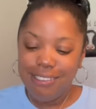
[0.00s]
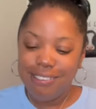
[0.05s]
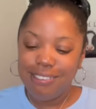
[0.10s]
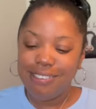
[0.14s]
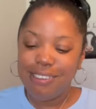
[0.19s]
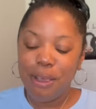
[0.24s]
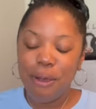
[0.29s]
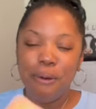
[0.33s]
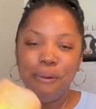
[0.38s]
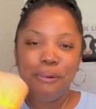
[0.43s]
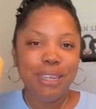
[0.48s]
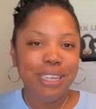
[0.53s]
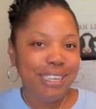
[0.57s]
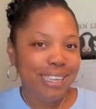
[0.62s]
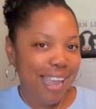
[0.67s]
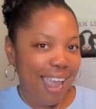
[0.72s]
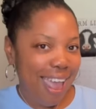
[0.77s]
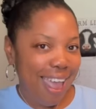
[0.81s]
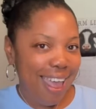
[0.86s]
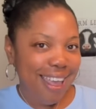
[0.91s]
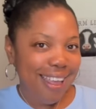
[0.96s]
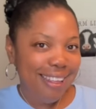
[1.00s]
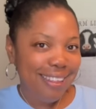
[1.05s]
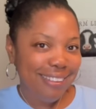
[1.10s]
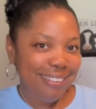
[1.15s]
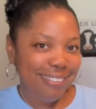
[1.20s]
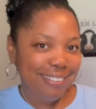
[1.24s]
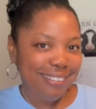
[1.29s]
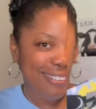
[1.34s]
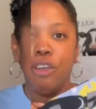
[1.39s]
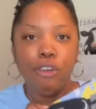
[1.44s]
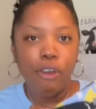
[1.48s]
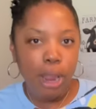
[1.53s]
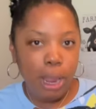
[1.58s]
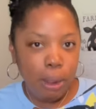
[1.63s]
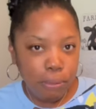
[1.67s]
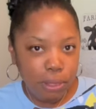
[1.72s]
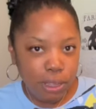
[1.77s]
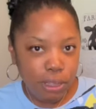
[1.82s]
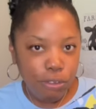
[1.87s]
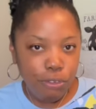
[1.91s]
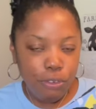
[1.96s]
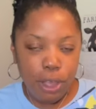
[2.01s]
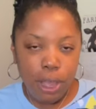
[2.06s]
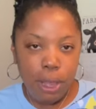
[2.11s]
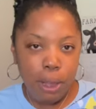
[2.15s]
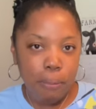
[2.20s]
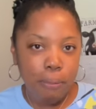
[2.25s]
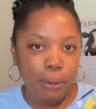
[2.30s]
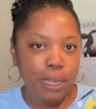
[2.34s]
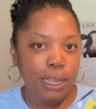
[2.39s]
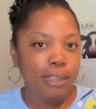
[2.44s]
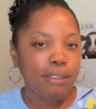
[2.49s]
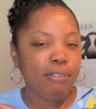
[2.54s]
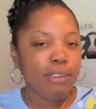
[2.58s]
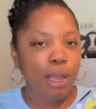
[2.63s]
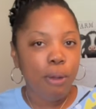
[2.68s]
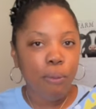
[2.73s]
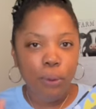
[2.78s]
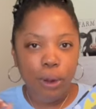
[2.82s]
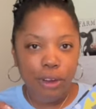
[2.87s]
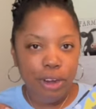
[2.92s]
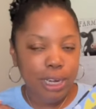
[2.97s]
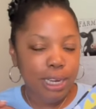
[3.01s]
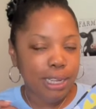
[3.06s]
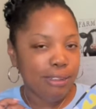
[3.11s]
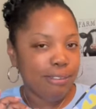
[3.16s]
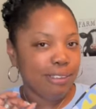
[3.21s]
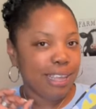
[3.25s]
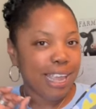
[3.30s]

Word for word: So yes, grab these for hubby. He's not wearing these